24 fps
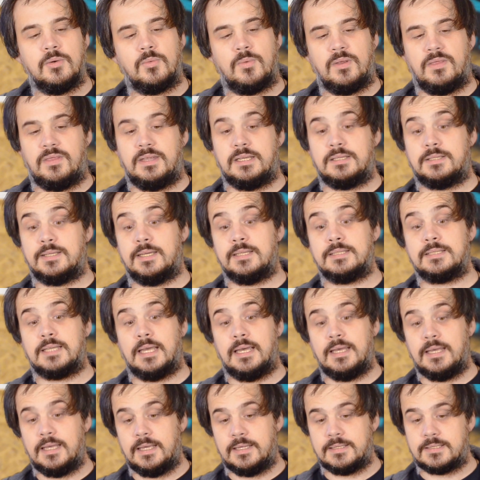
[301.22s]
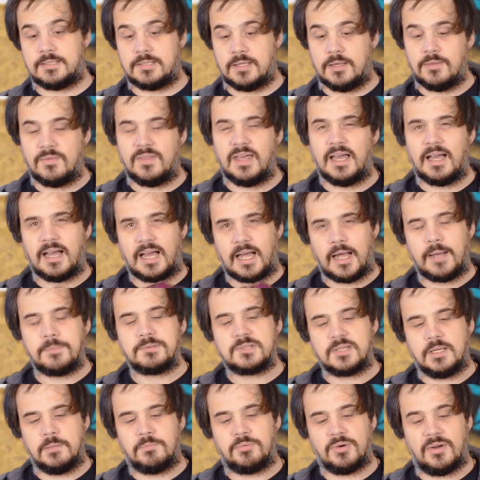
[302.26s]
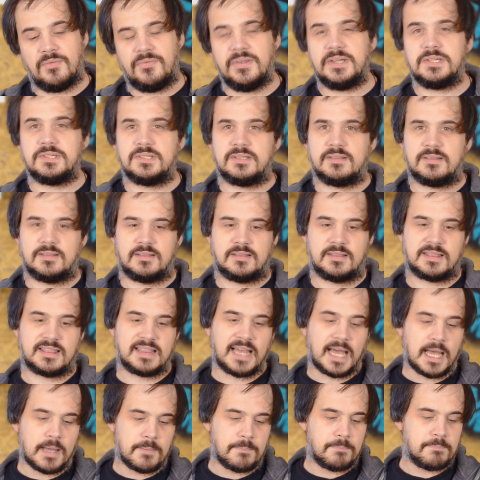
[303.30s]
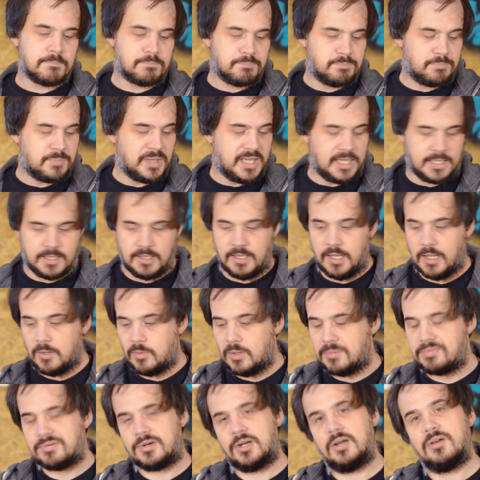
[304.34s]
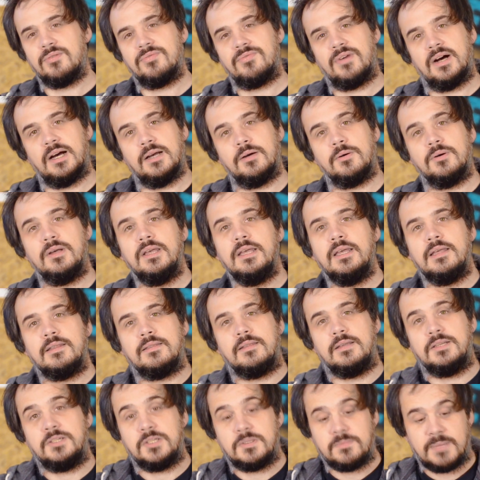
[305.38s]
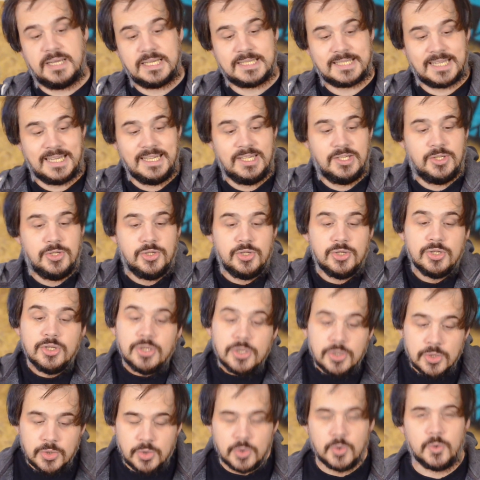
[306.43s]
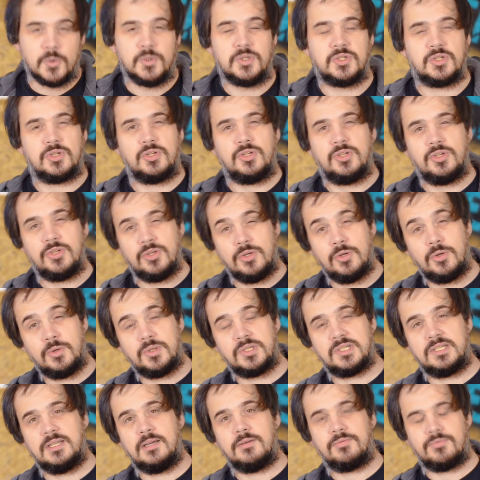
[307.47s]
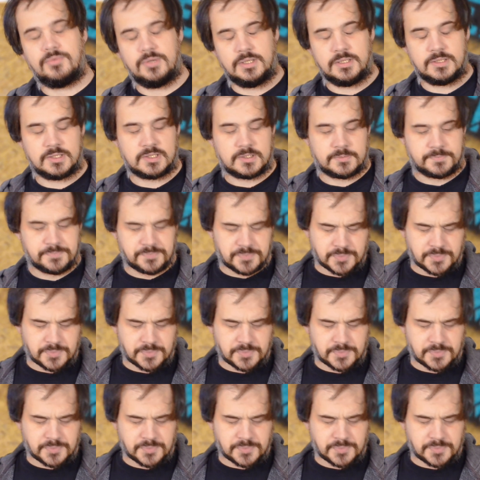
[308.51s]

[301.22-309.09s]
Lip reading: when it does get hit. So they're absolutely brilliant. They're just that bit lower profile that just makes a huge, huge difference.